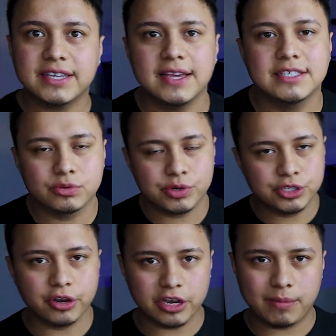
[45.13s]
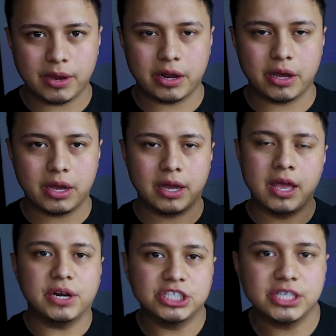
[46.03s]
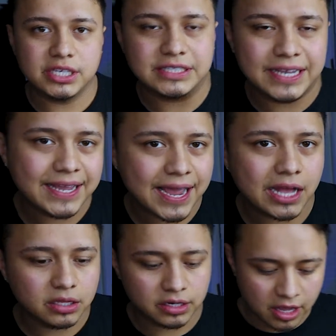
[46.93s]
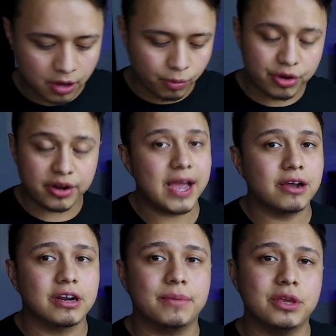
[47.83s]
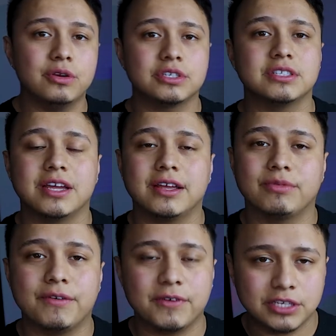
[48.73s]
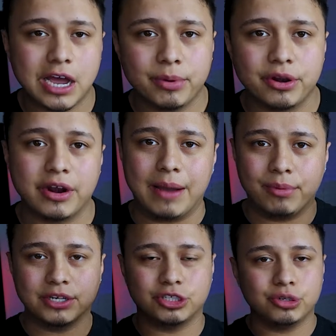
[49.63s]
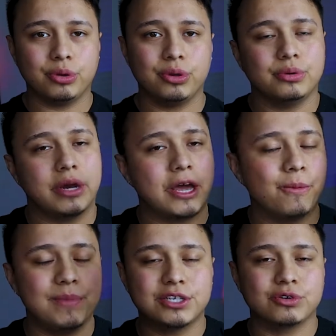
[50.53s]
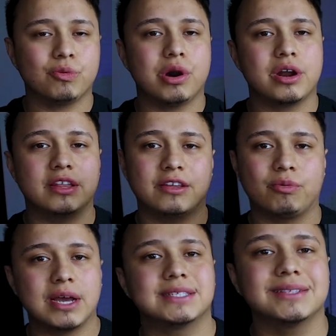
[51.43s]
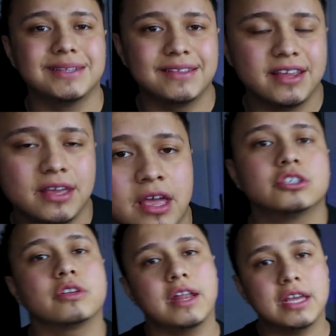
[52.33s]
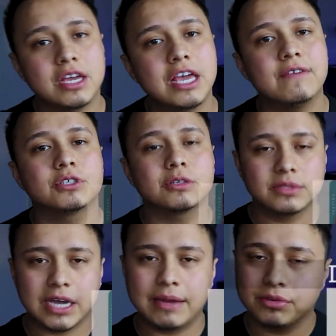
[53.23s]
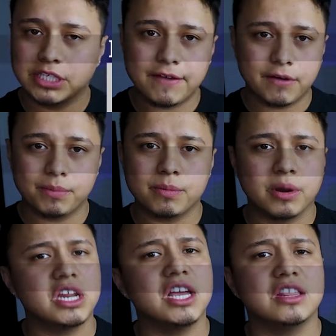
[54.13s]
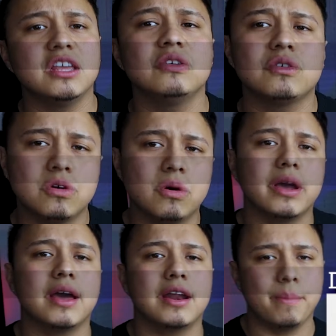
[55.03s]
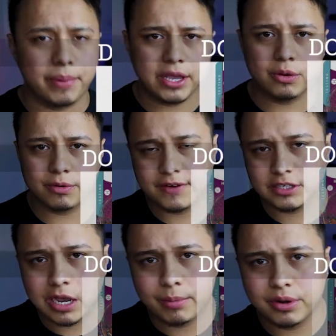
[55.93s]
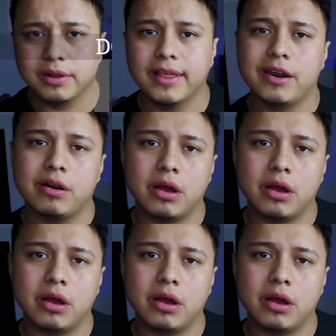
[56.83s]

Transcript: case, since we're talking about a budget 10 gallon, we are not gonna be using the refractometer. I'm gonna show you how to mix your water at the right salinity so that it could give you some time to save up your money, and then you could go ahead and buy your refractometer later